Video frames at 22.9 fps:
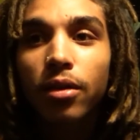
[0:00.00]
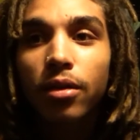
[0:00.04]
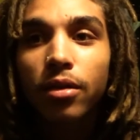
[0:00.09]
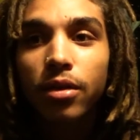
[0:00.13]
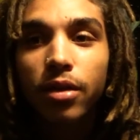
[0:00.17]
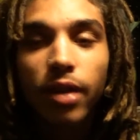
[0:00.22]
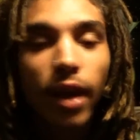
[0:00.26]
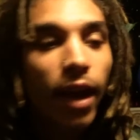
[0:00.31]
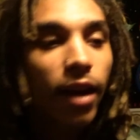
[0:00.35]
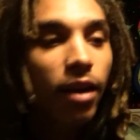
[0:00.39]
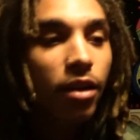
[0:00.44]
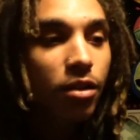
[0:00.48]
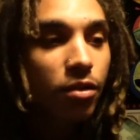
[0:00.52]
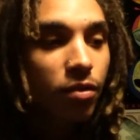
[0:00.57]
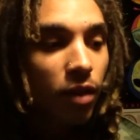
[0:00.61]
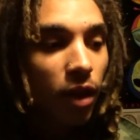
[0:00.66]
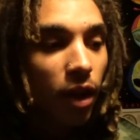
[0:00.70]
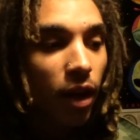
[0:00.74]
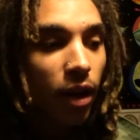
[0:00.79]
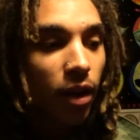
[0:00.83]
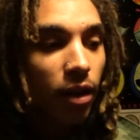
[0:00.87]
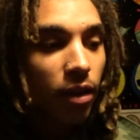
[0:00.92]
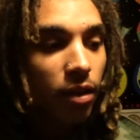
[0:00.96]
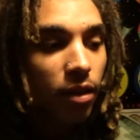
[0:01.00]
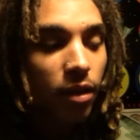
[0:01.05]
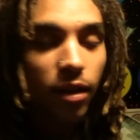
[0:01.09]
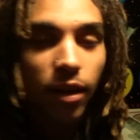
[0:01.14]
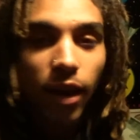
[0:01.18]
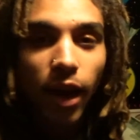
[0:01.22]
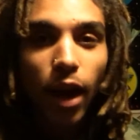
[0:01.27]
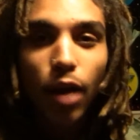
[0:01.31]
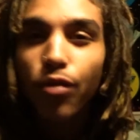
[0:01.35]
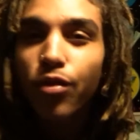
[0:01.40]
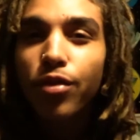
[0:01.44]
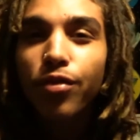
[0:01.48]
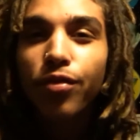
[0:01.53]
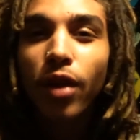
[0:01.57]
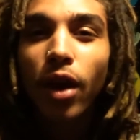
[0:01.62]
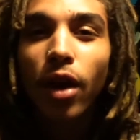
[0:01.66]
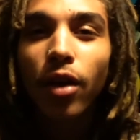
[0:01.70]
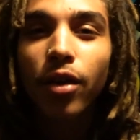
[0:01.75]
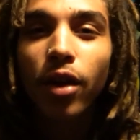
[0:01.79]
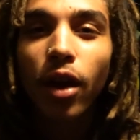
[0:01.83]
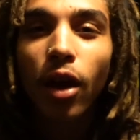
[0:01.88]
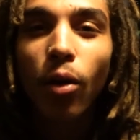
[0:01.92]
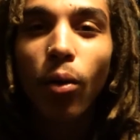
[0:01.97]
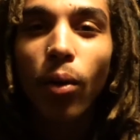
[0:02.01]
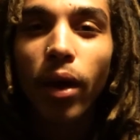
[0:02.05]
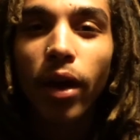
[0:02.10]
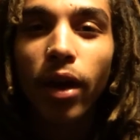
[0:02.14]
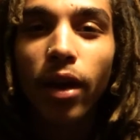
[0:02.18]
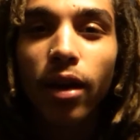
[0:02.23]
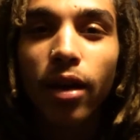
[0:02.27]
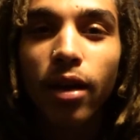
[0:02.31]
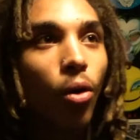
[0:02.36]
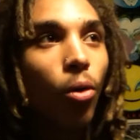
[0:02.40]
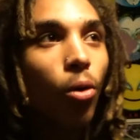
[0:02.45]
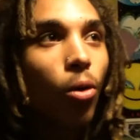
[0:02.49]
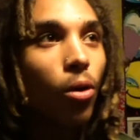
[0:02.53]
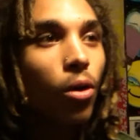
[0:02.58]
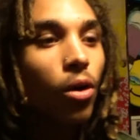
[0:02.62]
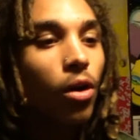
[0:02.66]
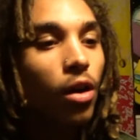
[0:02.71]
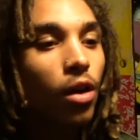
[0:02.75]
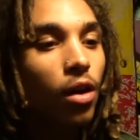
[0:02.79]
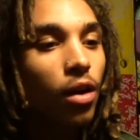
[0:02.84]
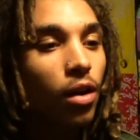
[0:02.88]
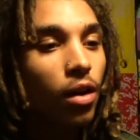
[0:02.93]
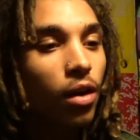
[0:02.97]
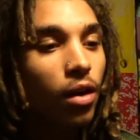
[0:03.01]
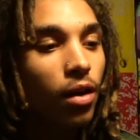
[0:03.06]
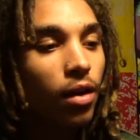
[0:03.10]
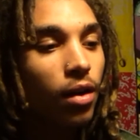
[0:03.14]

satisfied, then have we found our way? Or